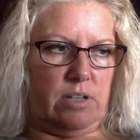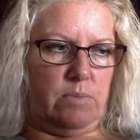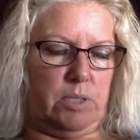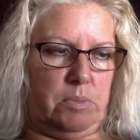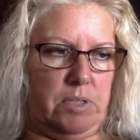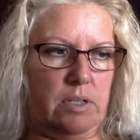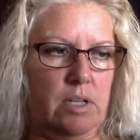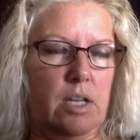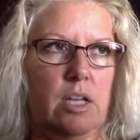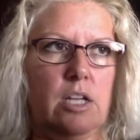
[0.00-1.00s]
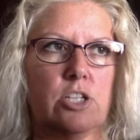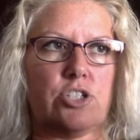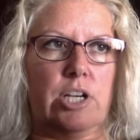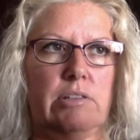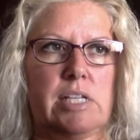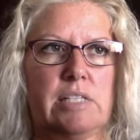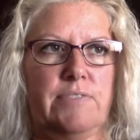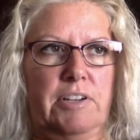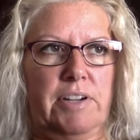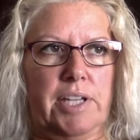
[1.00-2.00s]
Wilbur. Charlotte is
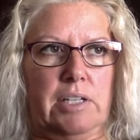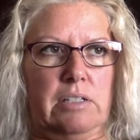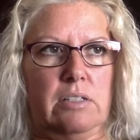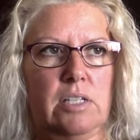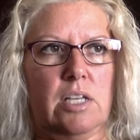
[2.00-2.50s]
very ill.